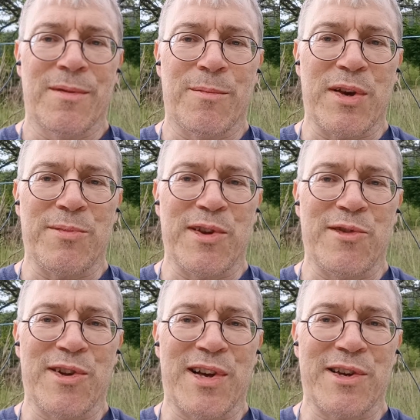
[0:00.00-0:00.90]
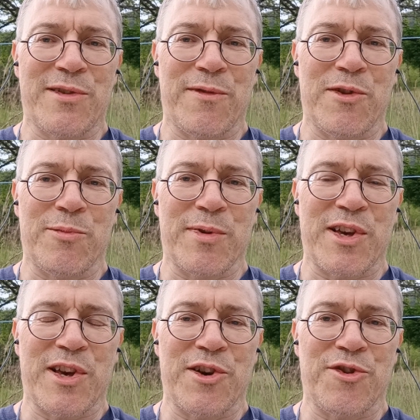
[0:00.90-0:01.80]
Maybe you like
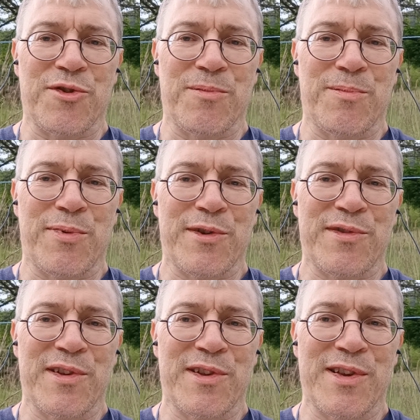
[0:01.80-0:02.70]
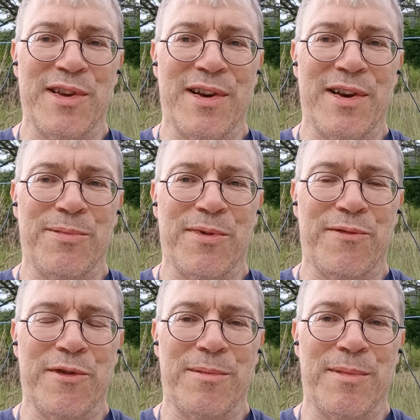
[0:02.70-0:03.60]
lubrication. Personally, I
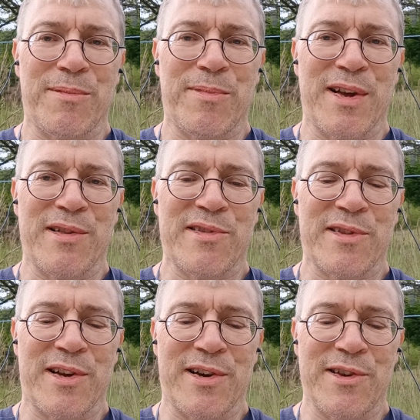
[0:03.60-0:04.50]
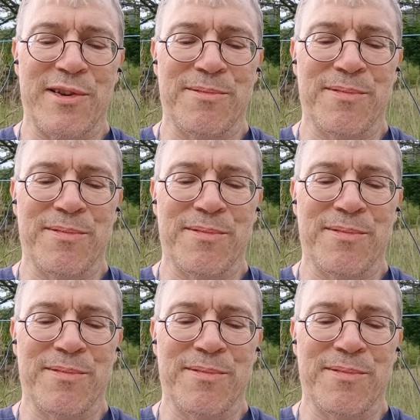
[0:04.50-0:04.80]
prefer my bands dry.